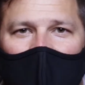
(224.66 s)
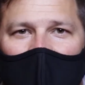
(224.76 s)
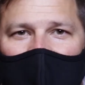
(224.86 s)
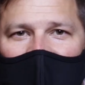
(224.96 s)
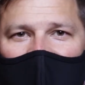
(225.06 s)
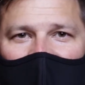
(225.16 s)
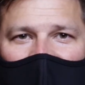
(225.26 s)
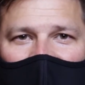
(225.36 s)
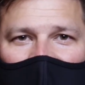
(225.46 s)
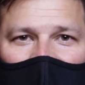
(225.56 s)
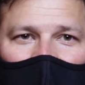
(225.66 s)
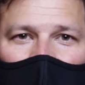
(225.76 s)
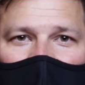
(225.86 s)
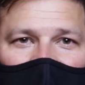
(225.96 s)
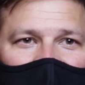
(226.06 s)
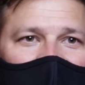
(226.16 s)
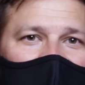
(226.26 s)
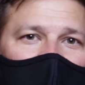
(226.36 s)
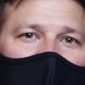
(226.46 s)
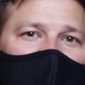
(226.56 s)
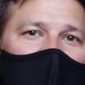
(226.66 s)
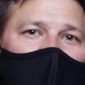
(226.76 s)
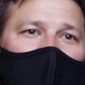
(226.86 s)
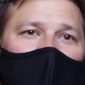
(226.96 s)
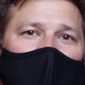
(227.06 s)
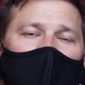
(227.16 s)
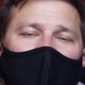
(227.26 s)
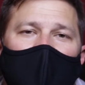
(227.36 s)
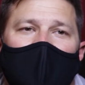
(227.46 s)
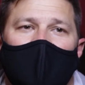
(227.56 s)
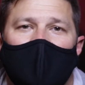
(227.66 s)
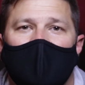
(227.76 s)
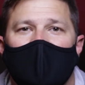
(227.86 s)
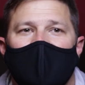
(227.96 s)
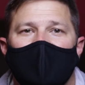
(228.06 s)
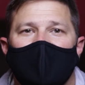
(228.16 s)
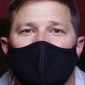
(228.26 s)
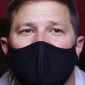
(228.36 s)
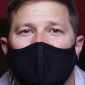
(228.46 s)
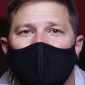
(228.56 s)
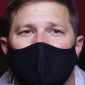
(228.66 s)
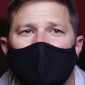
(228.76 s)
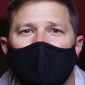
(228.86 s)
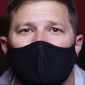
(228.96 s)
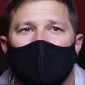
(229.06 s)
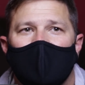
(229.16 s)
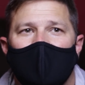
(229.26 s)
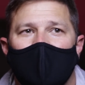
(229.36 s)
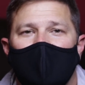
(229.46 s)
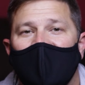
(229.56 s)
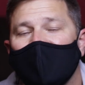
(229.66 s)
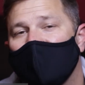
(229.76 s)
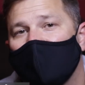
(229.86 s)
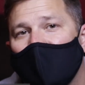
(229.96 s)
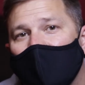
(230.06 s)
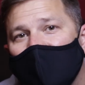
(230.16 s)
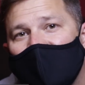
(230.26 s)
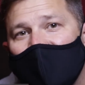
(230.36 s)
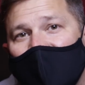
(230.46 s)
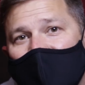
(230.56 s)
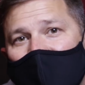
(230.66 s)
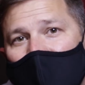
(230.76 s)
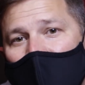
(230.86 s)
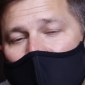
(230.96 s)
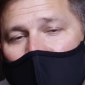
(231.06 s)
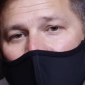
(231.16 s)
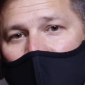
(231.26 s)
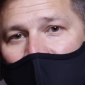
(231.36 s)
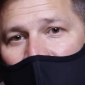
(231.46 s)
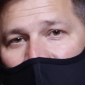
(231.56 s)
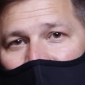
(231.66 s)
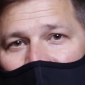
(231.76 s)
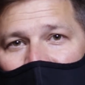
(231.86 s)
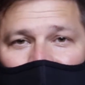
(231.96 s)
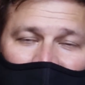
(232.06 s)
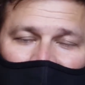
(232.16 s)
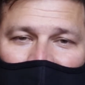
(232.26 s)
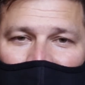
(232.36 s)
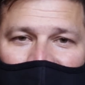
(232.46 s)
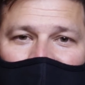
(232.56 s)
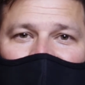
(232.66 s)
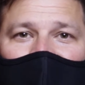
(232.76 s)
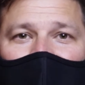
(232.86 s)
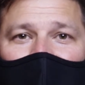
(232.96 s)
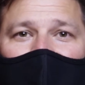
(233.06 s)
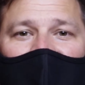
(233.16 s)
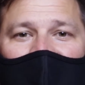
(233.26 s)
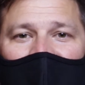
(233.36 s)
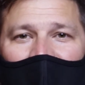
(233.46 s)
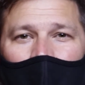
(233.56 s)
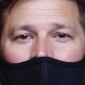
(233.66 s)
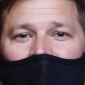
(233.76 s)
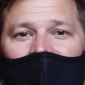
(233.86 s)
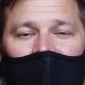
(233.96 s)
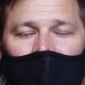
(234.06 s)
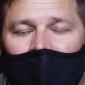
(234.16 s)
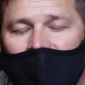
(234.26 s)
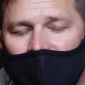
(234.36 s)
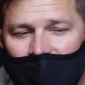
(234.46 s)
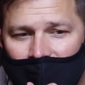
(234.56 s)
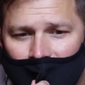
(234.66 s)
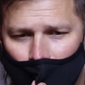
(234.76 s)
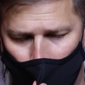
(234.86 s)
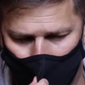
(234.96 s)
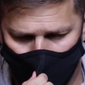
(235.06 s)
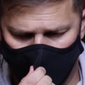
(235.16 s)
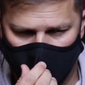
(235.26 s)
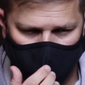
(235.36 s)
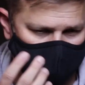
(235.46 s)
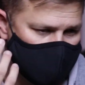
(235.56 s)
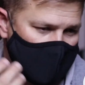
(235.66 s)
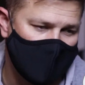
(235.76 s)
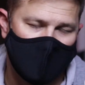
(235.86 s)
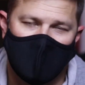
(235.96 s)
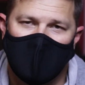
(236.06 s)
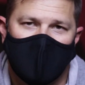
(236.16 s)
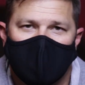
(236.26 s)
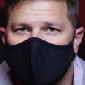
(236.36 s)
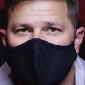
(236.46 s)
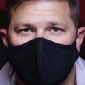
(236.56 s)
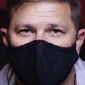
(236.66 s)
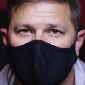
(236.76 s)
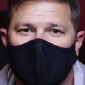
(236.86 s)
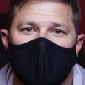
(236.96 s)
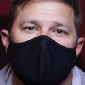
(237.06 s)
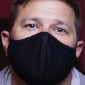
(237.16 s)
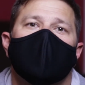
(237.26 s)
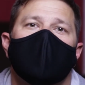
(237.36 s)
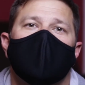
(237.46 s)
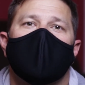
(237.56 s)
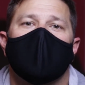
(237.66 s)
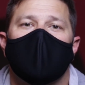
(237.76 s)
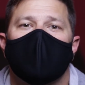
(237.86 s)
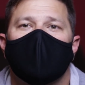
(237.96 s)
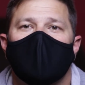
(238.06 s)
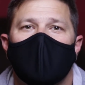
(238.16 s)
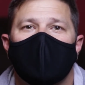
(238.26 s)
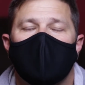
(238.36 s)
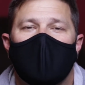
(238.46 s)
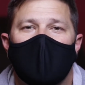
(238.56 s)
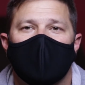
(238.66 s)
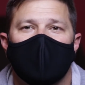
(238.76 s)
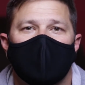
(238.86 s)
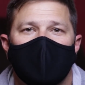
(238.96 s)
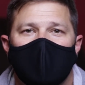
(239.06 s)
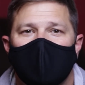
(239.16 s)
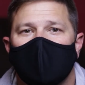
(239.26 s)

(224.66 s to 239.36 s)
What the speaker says: I was actually overseas whenever I learned Kasey had gotten a positive COVID test. And it's not the greatest news, but I wasn't too concerned. A lot of people are getting COVID positive and